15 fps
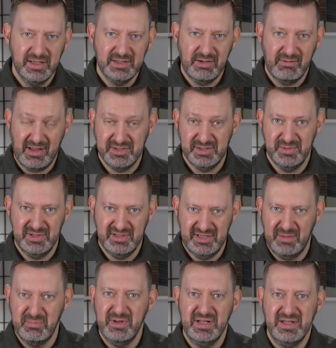Karasu in
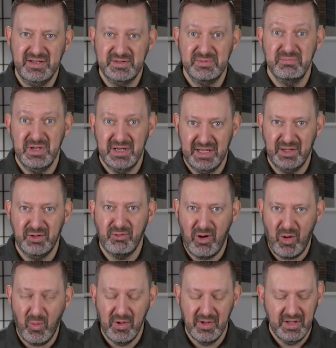Japanese meaning
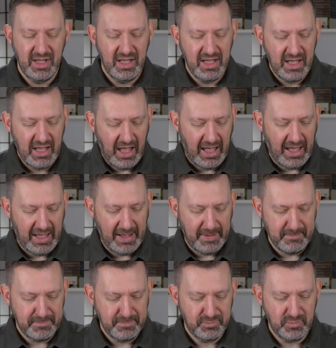crow.
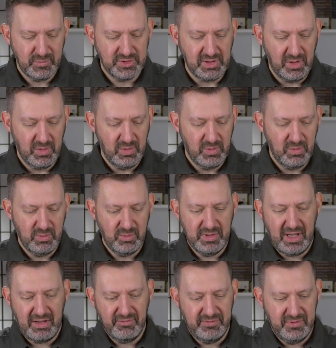So
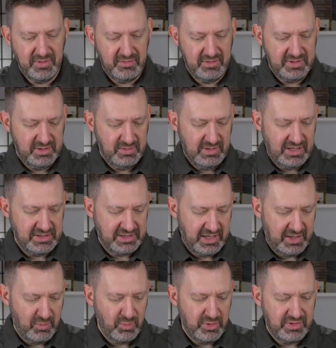without further ado, let's
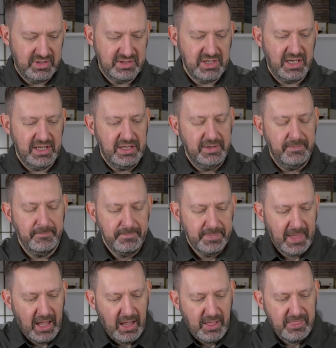get on with the tying.
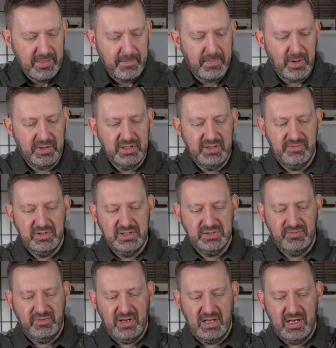The body of this
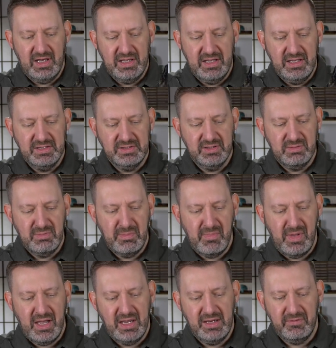fly is going to be
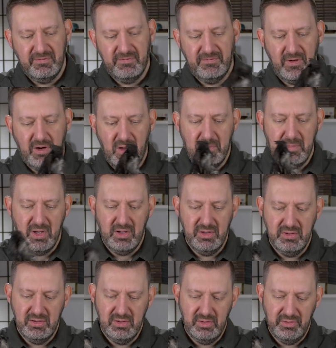made from
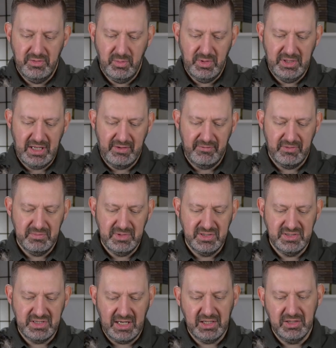herl that we get from the
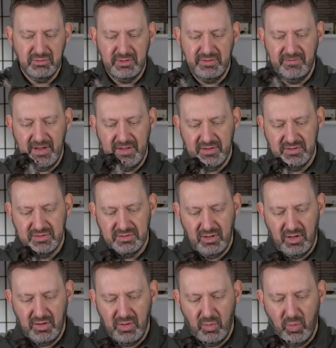secondary feathers
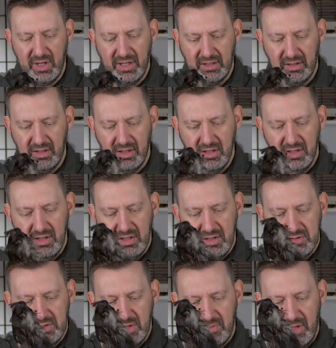on a wing.
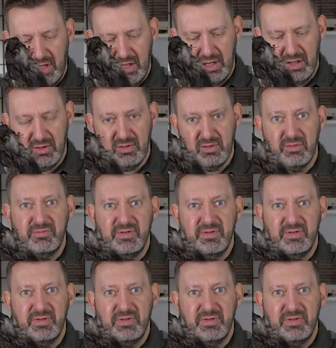So the long